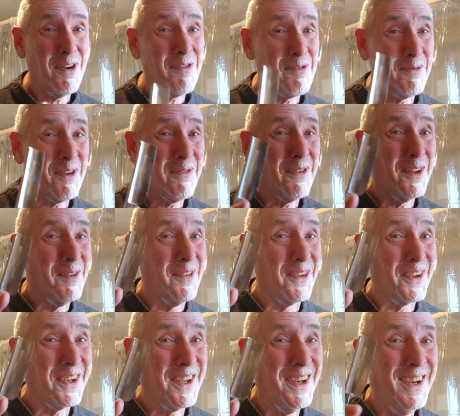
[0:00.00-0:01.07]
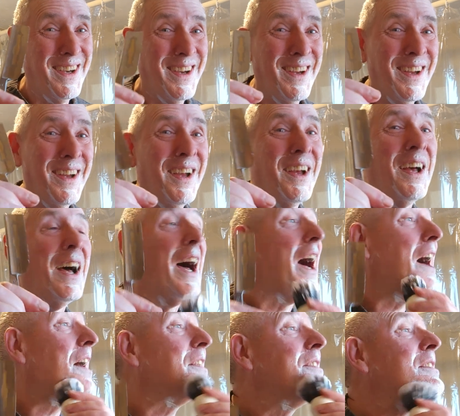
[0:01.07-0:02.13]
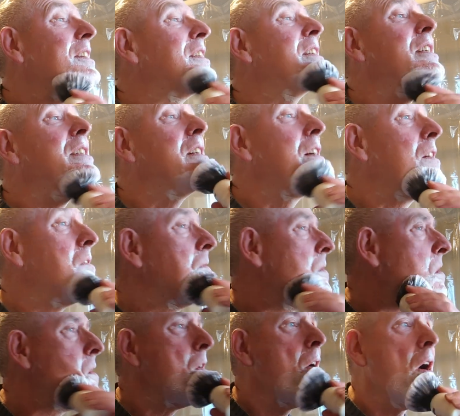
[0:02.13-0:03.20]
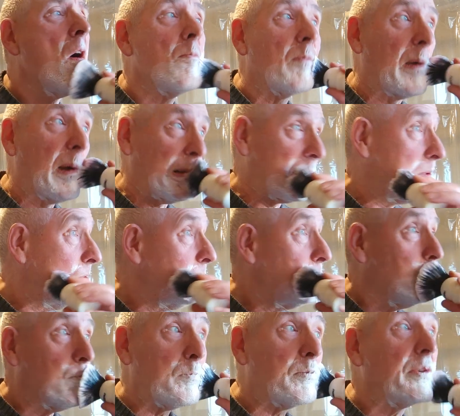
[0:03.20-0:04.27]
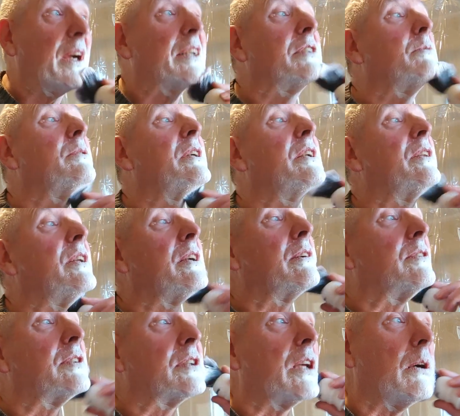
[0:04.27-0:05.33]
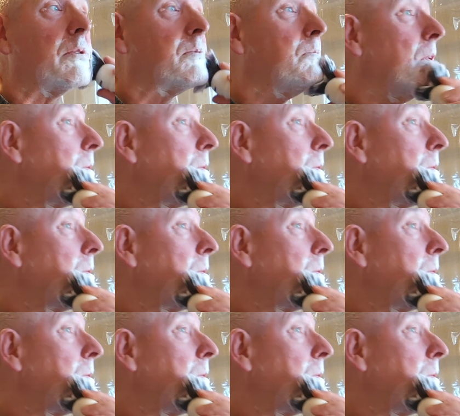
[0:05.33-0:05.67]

preferably Filarmonica, and uh, I'll still practice anything else that comes